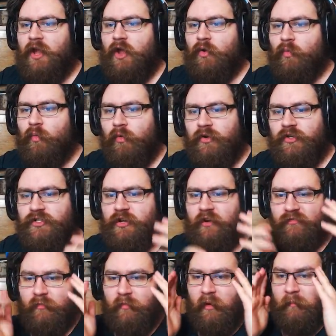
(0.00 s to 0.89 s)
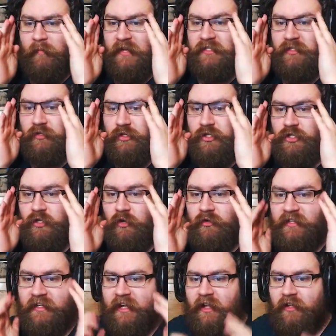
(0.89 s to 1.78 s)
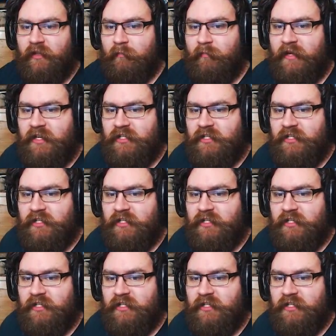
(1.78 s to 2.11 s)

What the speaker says: one shot from your pistol should kill them, because